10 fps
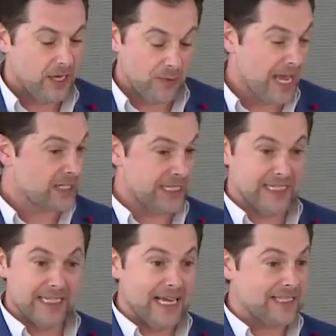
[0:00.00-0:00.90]
We actually
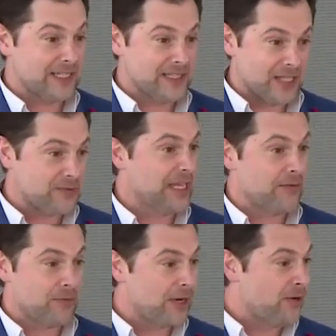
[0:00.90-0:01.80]
did that successfully.
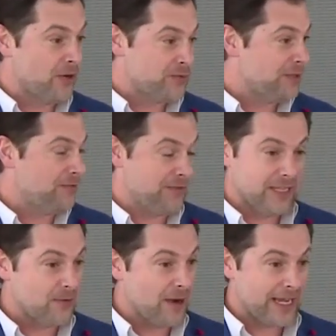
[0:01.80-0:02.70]
Everyone here knows we
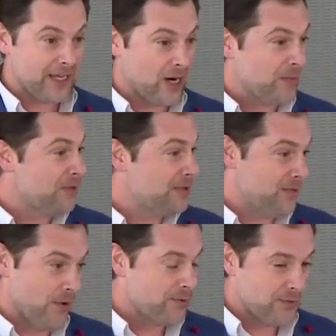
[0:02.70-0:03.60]
defeated the Iraqi army. We
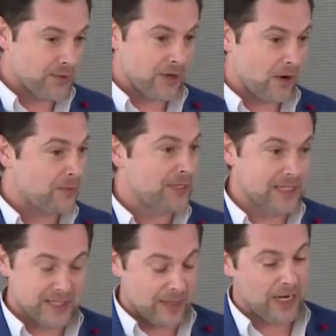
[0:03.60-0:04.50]
overthrew the government. We
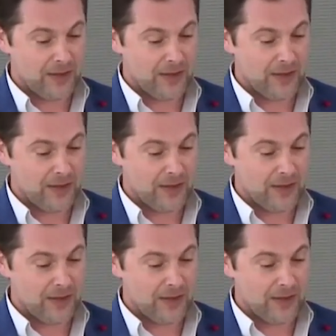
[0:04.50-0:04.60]
did the same in